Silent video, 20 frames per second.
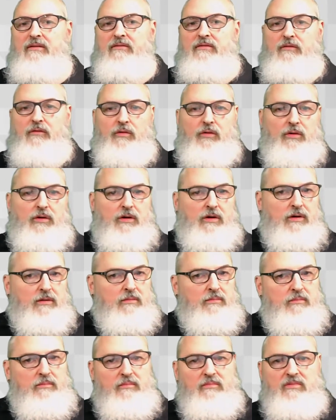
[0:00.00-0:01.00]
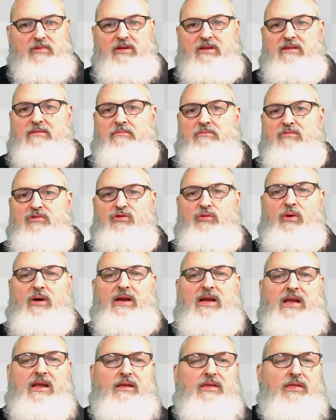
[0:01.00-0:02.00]
for
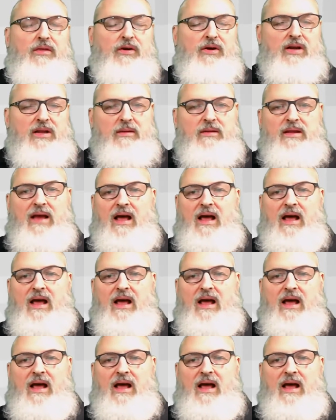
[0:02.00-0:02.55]
$20, $30